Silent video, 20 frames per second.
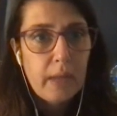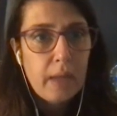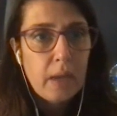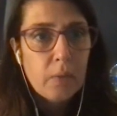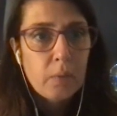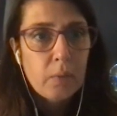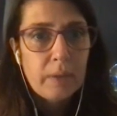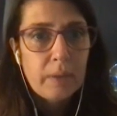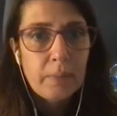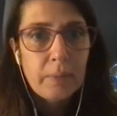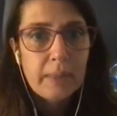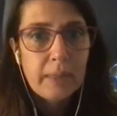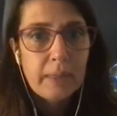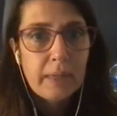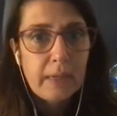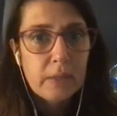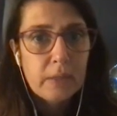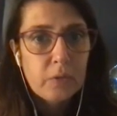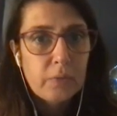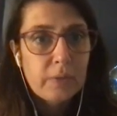with a median
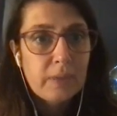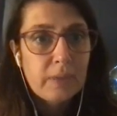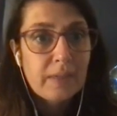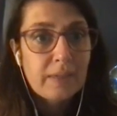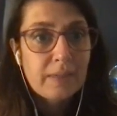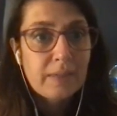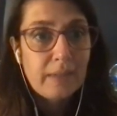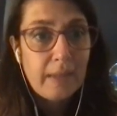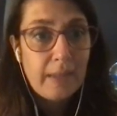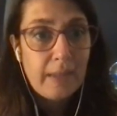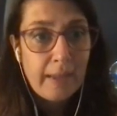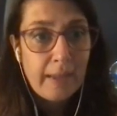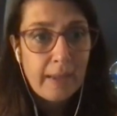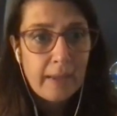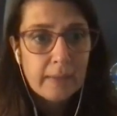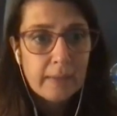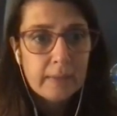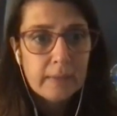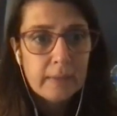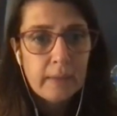age of
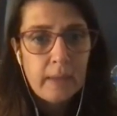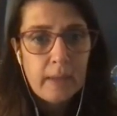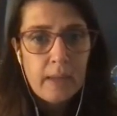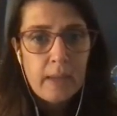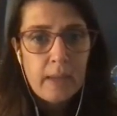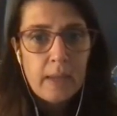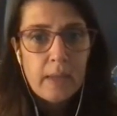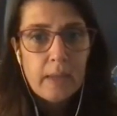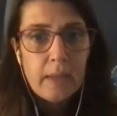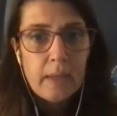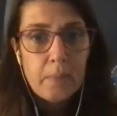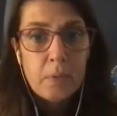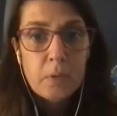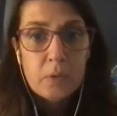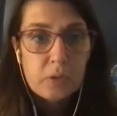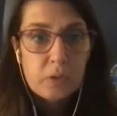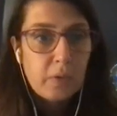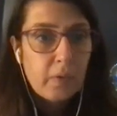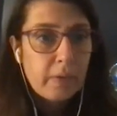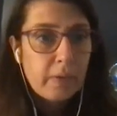68.
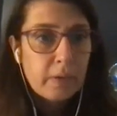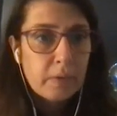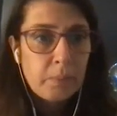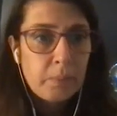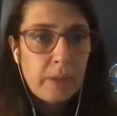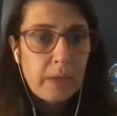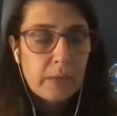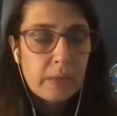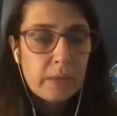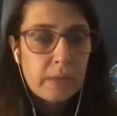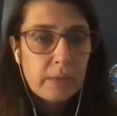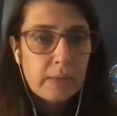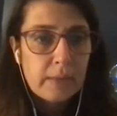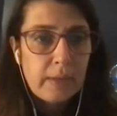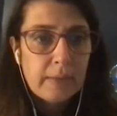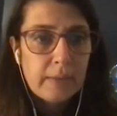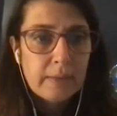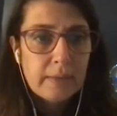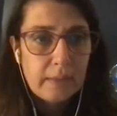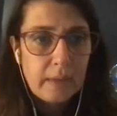Most of these patients
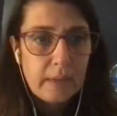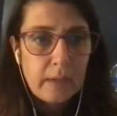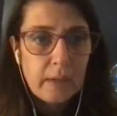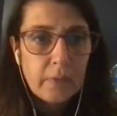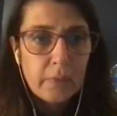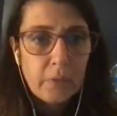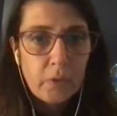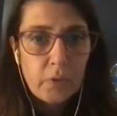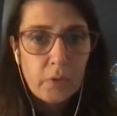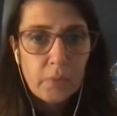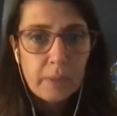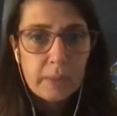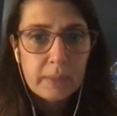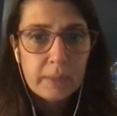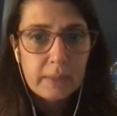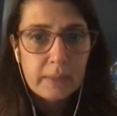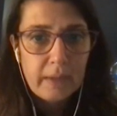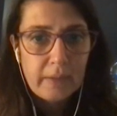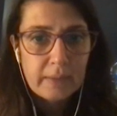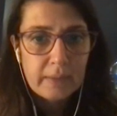had a skin involvement,
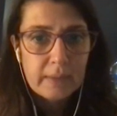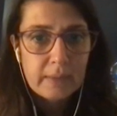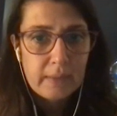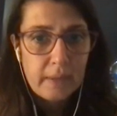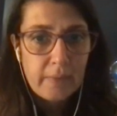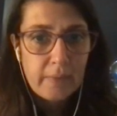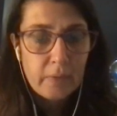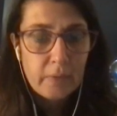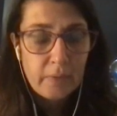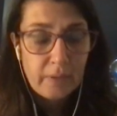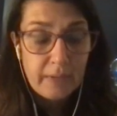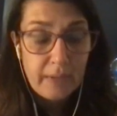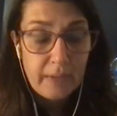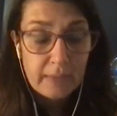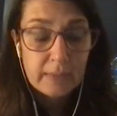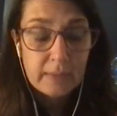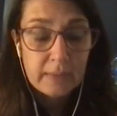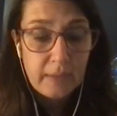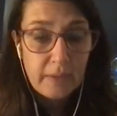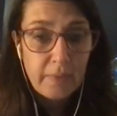
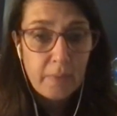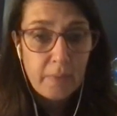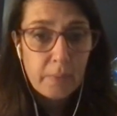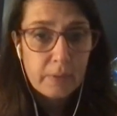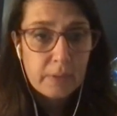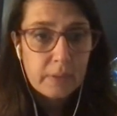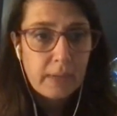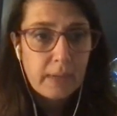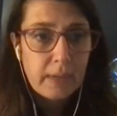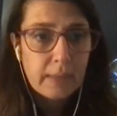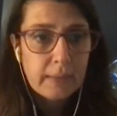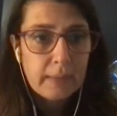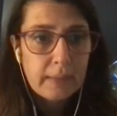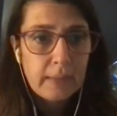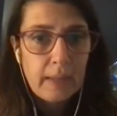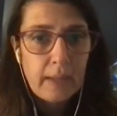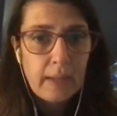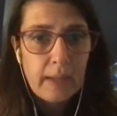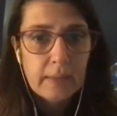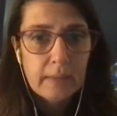97%,
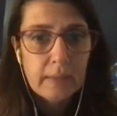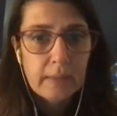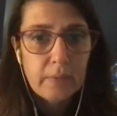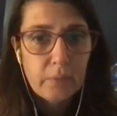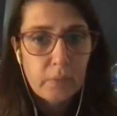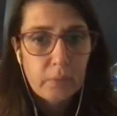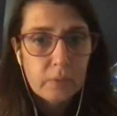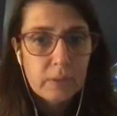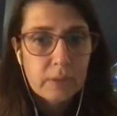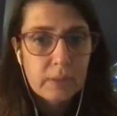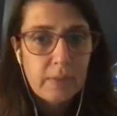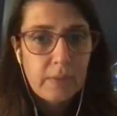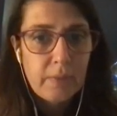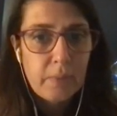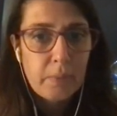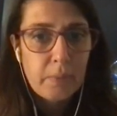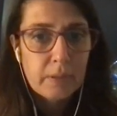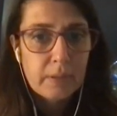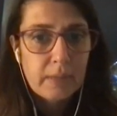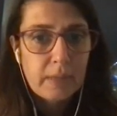and
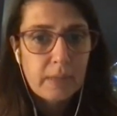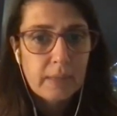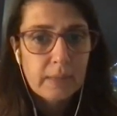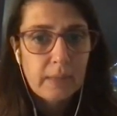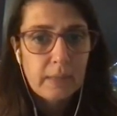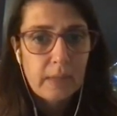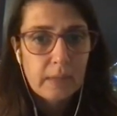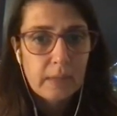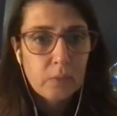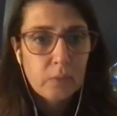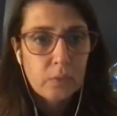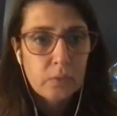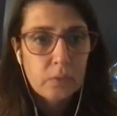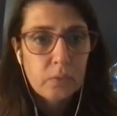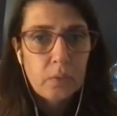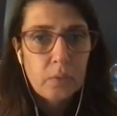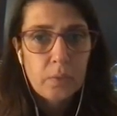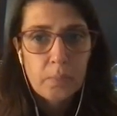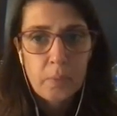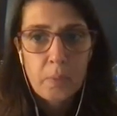47% had
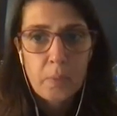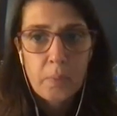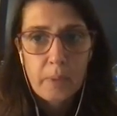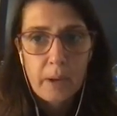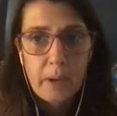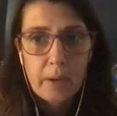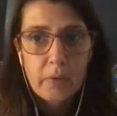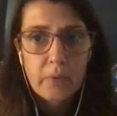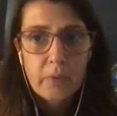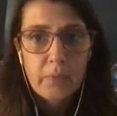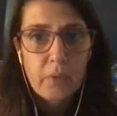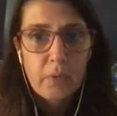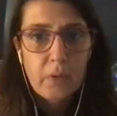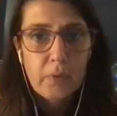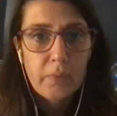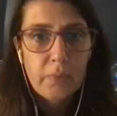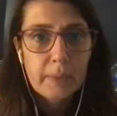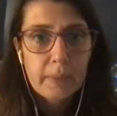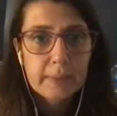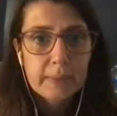also bone marrow
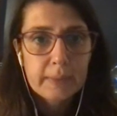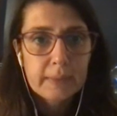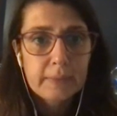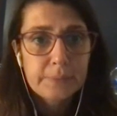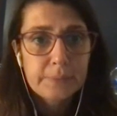involvement.